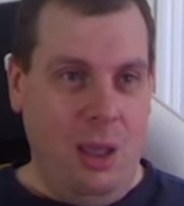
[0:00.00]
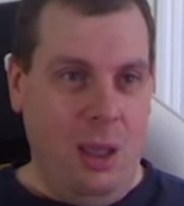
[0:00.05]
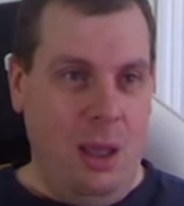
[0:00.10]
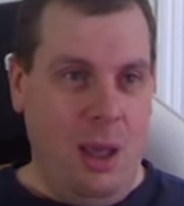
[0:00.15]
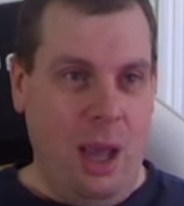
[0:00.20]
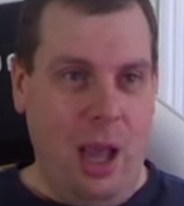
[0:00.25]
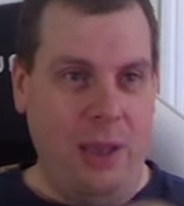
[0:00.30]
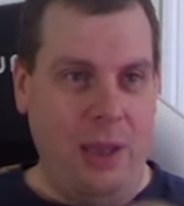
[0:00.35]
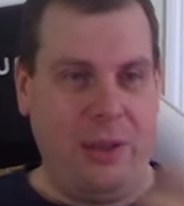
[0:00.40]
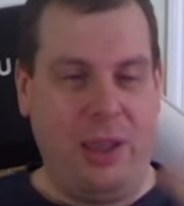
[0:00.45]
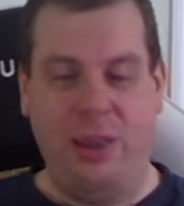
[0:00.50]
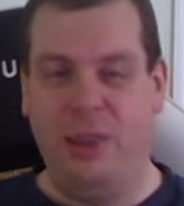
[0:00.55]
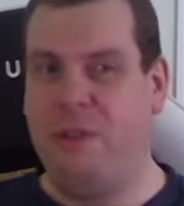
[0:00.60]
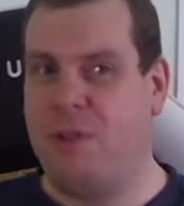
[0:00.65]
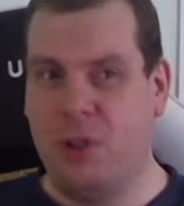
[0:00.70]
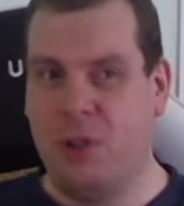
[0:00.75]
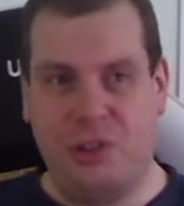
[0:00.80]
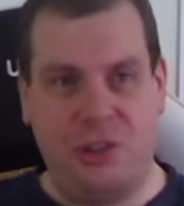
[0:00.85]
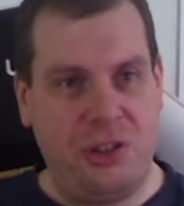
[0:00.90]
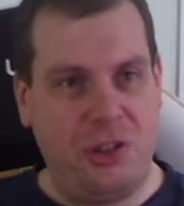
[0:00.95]
They've
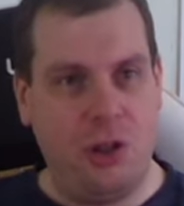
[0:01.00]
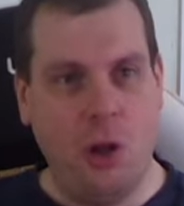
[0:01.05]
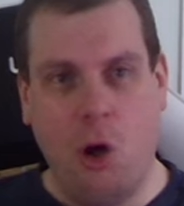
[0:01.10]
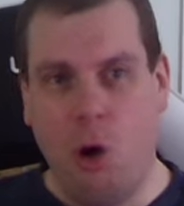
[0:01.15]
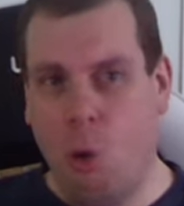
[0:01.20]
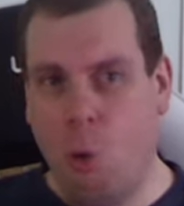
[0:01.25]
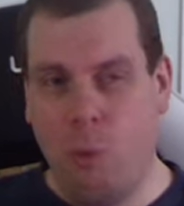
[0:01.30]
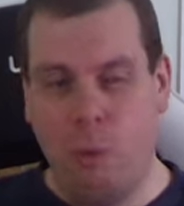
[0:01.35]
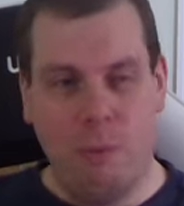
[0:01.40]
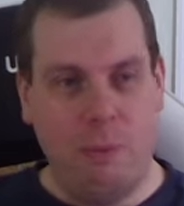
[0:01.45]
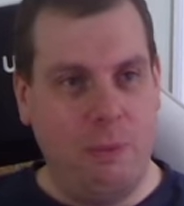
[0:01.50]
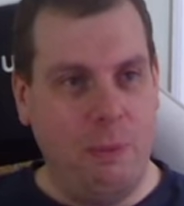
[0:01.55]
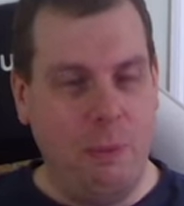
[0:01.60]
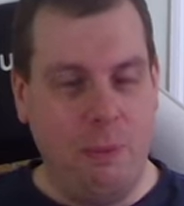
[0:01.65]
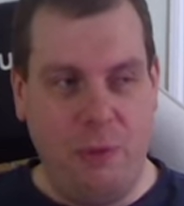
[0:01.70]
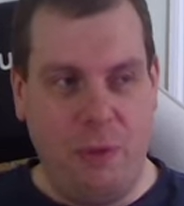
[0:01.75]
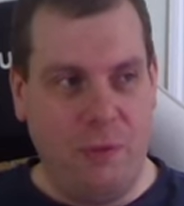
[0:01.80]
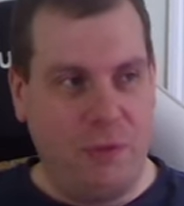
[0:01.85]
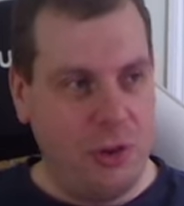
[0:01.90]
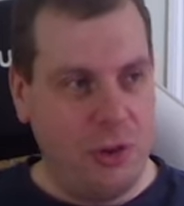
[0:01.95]
got so
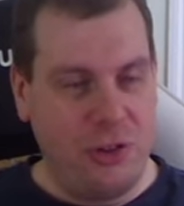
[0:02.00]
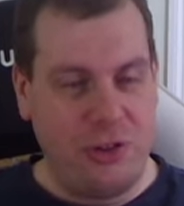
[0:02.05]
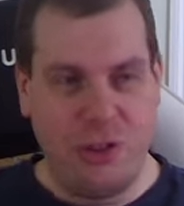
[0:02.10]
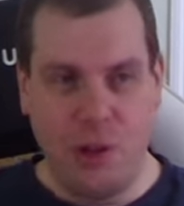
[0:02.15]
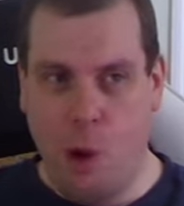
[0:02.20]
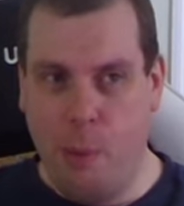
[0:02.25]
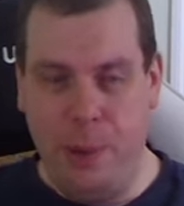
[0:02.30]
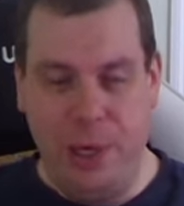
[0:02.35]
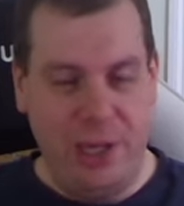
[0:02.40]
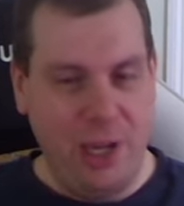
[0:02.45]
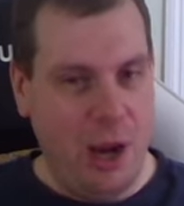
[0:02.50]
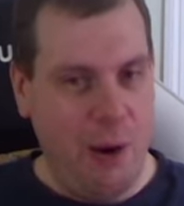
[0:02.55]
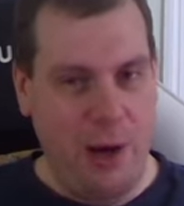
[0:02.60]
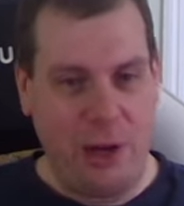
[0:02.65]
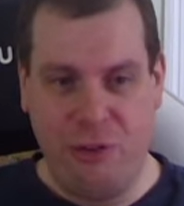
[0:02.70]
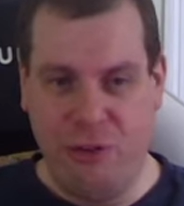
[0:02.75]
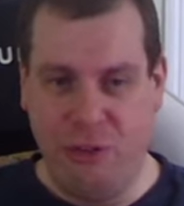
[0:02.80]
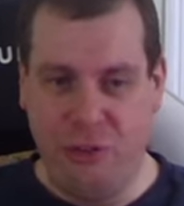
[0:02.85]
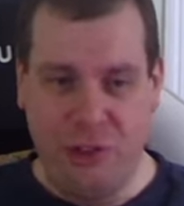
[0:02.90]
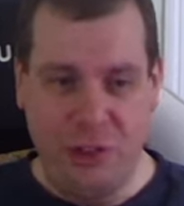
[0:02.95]
many
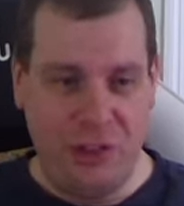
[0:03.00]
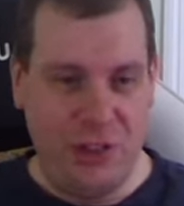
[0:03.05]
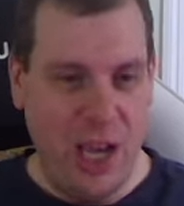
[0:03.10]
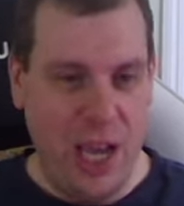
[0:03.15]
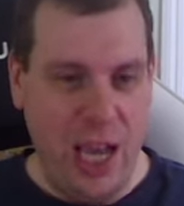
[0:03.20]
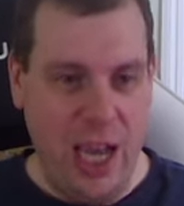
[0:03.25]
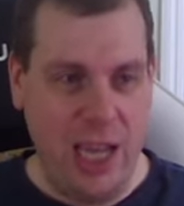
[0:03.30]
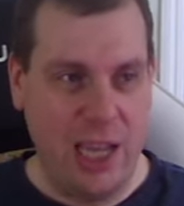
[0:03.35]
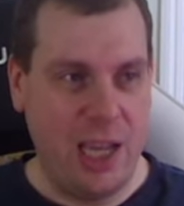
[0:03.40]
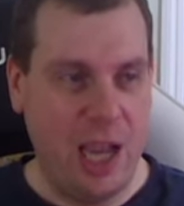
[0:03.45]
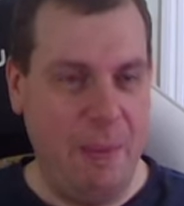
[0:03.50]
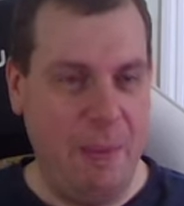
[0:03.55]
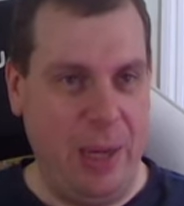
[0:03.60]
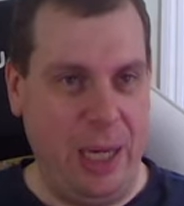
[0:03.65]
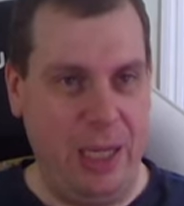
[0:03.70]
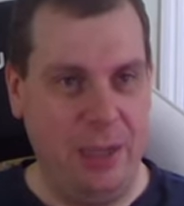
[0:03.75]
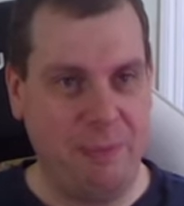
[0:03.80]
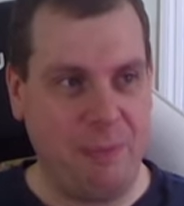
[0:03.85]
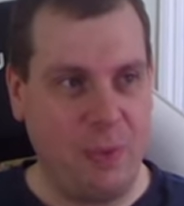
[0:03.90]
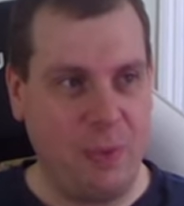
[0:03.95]
directions to take. I
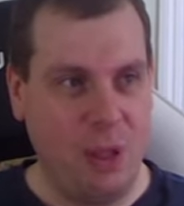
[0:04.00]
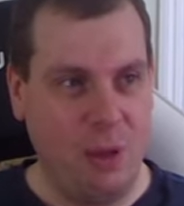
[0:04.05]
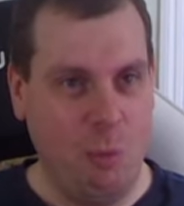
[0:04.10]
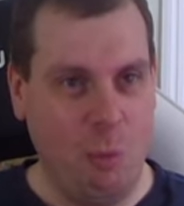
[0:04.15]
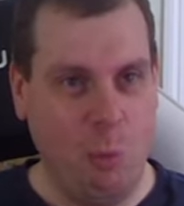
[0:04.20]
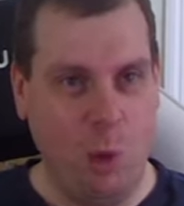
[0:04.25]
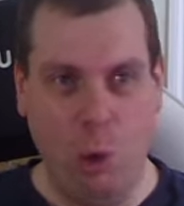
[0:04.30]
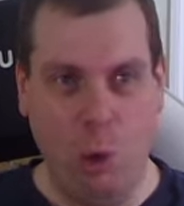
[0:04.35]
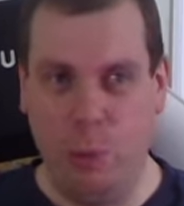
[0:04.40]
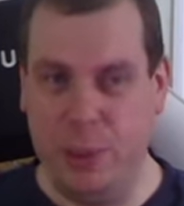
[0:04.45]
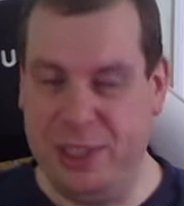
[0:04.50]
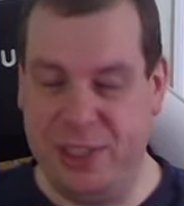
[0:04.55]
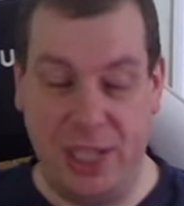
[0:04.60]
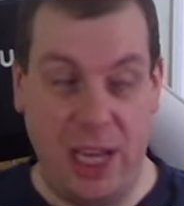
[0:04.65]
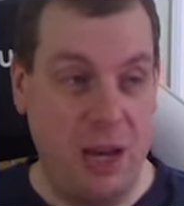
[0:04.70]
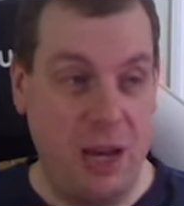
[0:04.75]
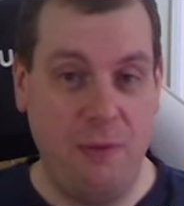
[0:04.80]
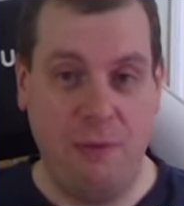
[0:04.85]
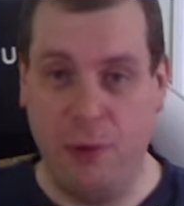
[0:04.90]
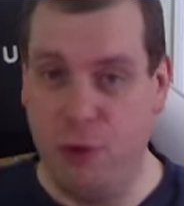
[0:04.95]
mean, will we see
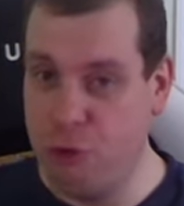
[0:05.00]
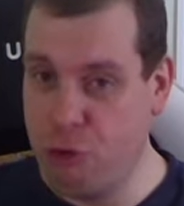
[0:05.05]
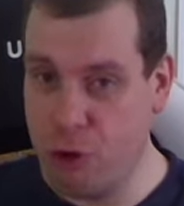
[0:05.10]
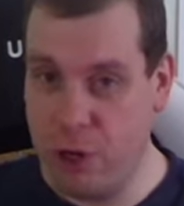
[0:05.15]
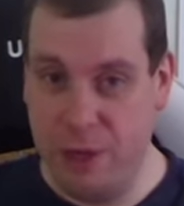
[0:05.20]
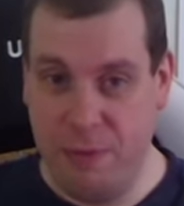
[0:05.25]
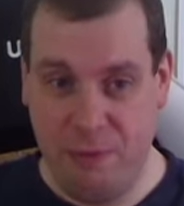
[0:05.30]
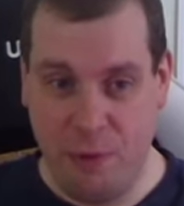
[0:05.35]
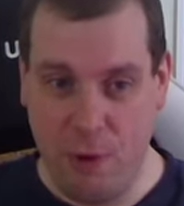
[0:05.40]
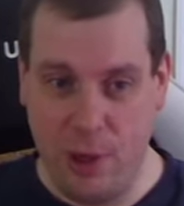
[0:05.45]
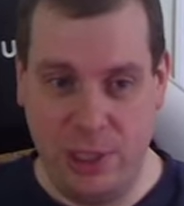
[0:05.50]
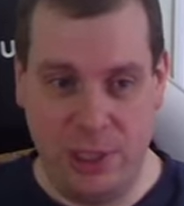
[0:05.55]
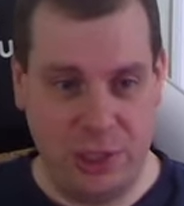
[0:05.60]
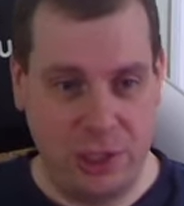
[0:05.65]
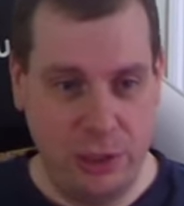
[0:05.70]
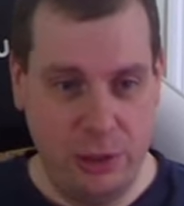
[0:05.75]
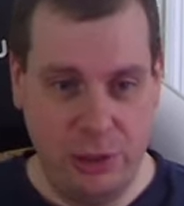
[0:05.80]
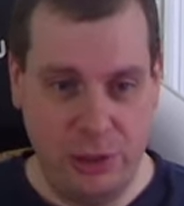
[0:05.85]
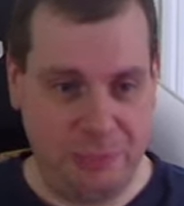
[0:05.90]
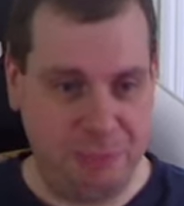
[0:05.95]
infantry, for
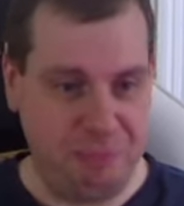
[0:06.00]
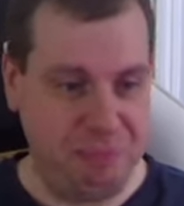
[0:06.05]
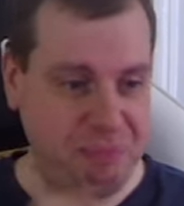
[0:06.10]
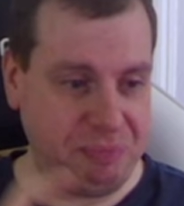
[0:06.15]
instance?